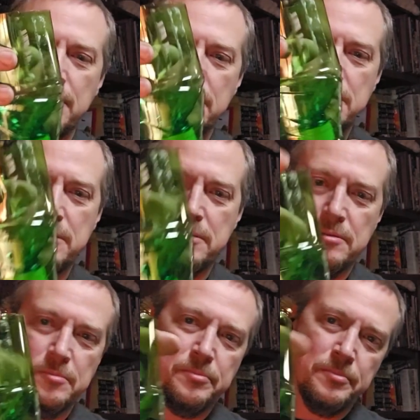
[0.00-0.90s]

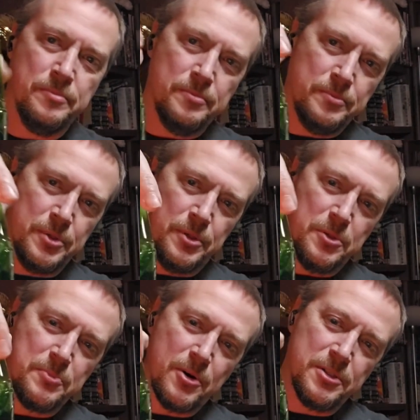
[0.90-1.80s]
Just put
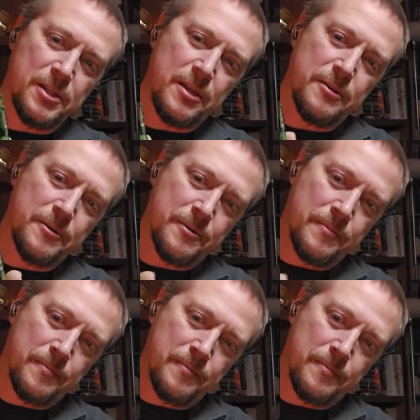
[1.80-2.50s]
those parts together.